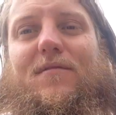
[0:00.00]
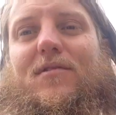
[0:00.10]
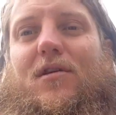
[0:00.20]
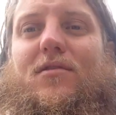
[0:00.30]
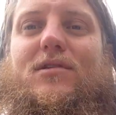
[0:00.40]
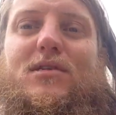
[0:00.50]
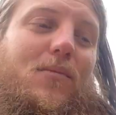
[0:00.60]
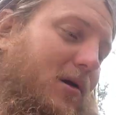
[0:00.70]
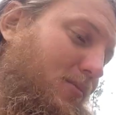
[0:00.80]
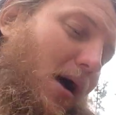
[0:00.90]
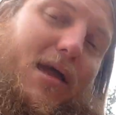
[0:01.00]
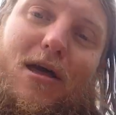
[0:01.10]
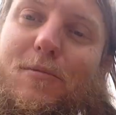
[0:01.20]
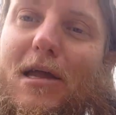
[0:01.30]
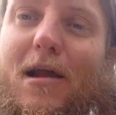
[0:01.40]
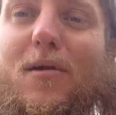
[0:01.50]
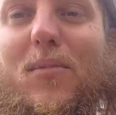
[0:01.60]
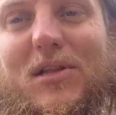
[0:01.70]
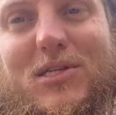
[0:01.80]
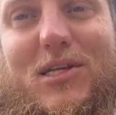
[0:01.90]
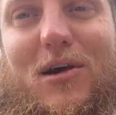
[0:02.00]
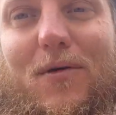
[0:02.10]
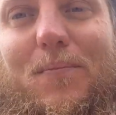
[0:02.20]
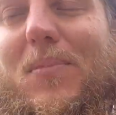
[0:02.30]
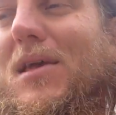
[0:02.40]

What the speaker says: even though there's some like Miami air, but still.